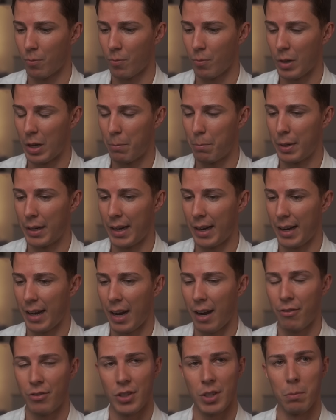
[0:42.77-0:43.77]
but I
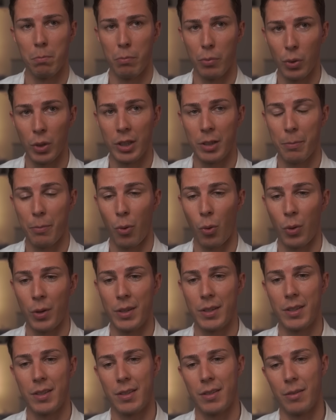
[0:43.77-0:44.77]
have some bullet
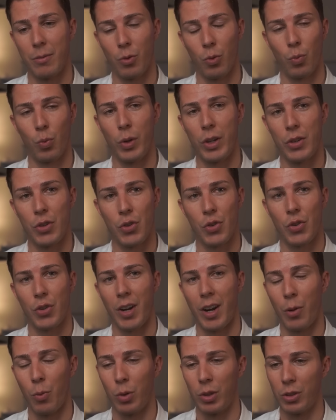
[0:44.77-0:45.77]
points which
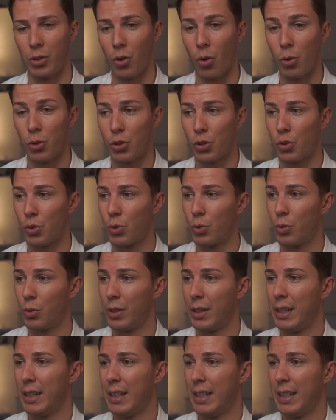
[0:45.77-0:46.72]
I will go through.